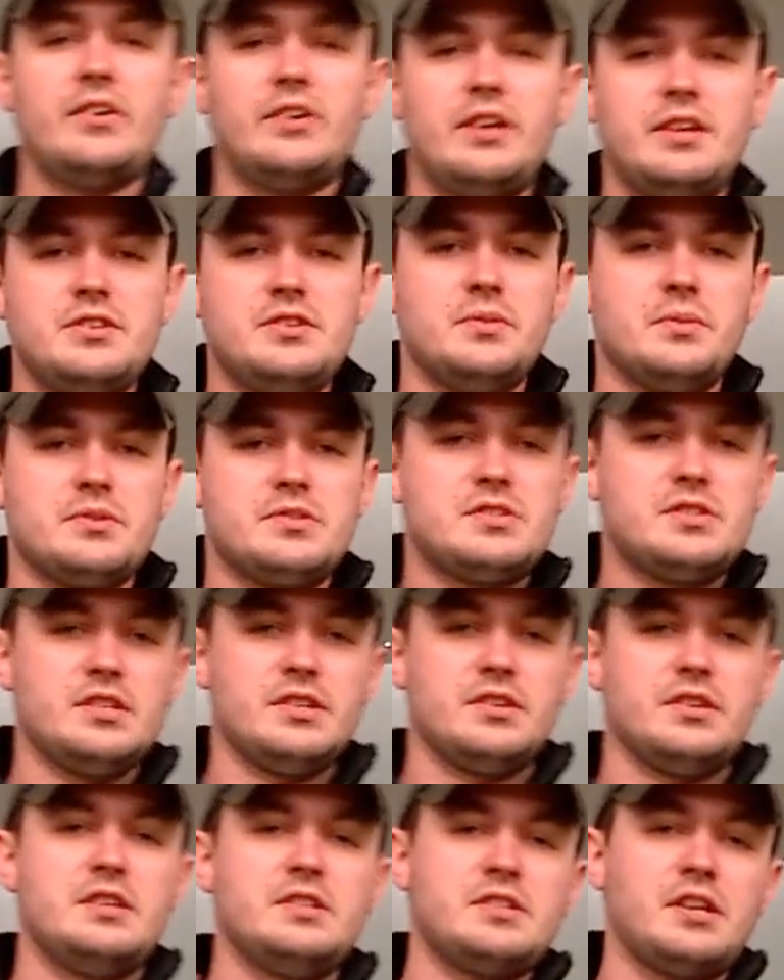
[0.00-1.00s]
into a
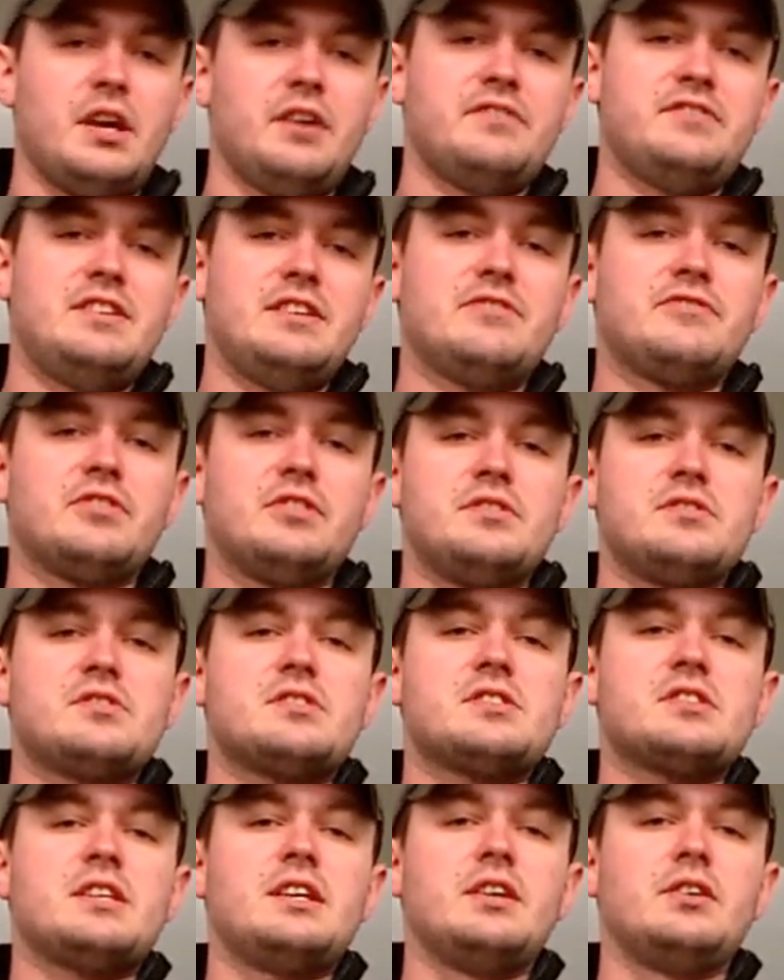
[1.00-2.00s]
series of different
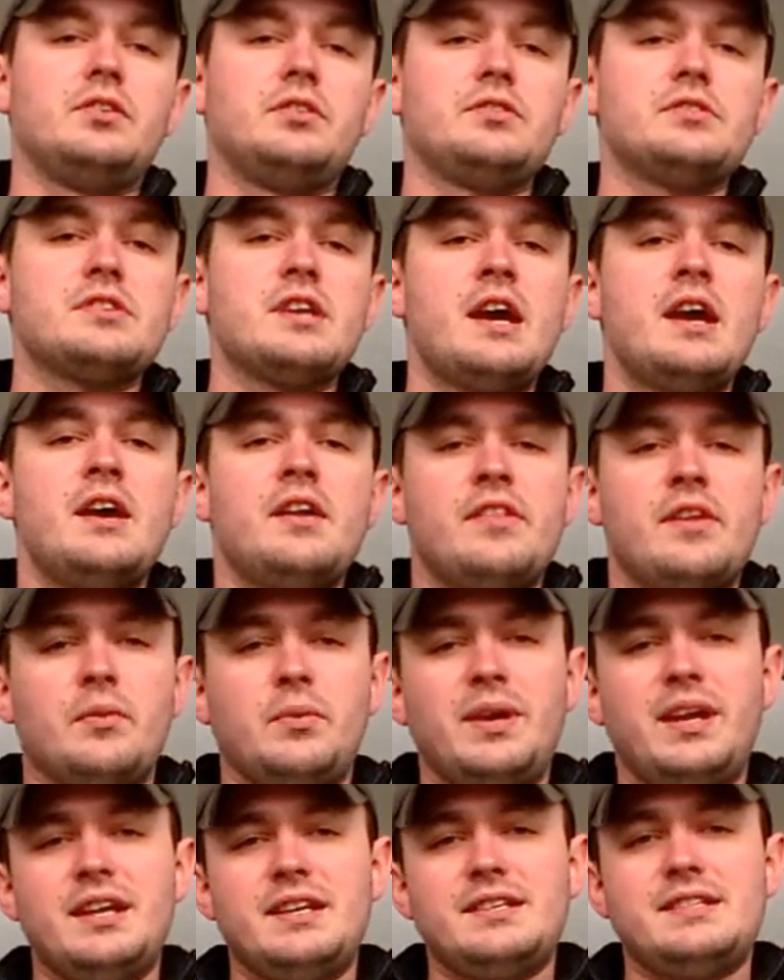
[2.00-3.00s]
skills that we
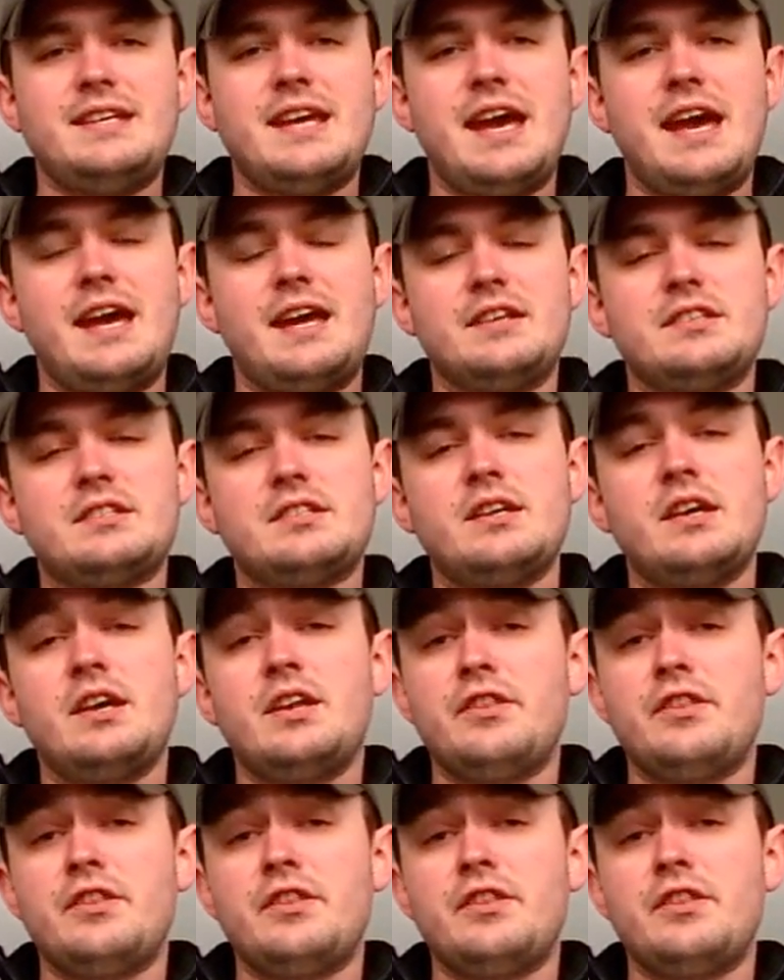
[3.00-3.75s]
can test.